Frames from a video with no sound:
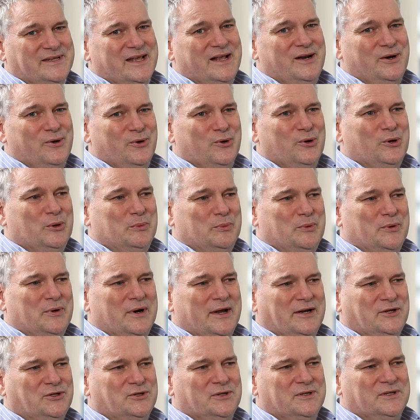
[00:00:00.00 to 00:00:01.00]
they're long
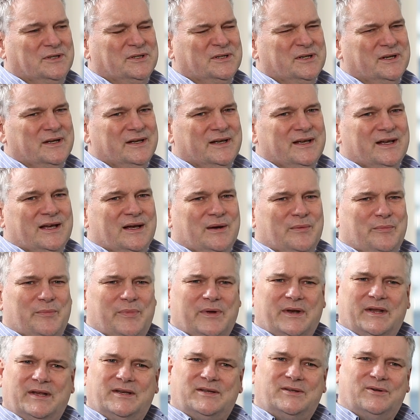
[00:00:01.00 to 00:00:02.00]
operations,
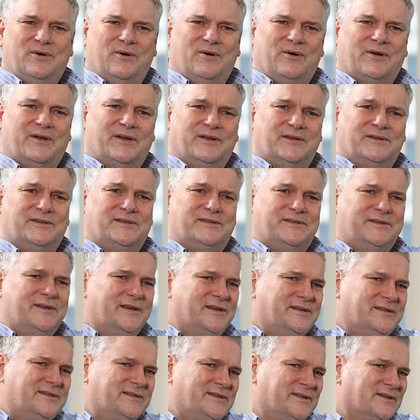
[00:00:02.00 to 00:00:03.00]
but it's not
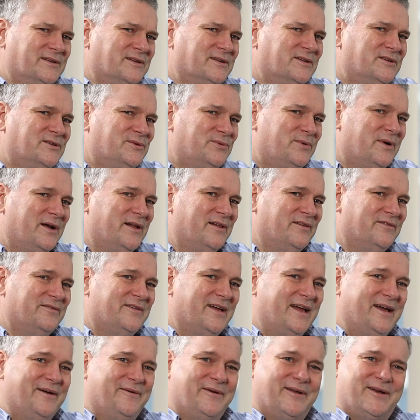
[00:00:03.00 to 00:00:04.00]
consistent
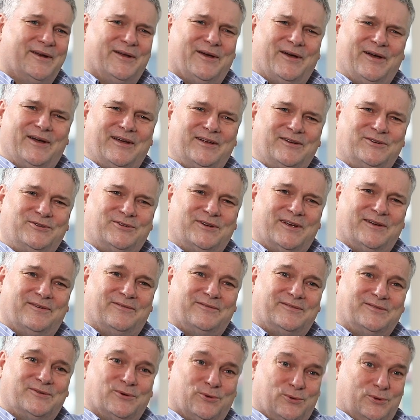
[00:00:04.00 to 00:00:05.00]
12-hour night
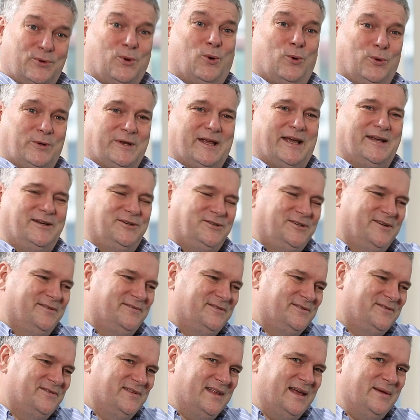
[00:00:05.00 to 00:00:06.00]
shifts or day
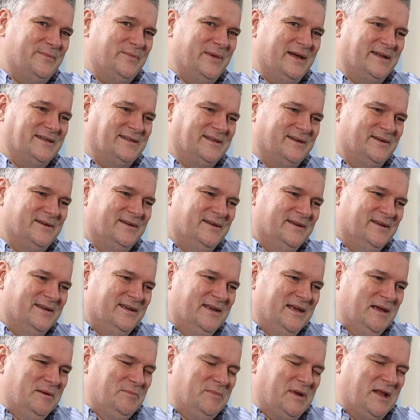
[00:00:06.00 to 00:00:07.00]
shifts for that matter.
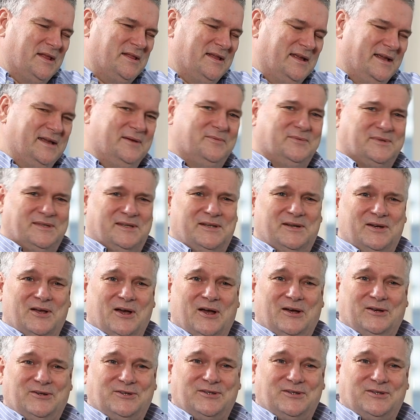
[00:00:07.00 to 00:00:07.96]
But I think it was the night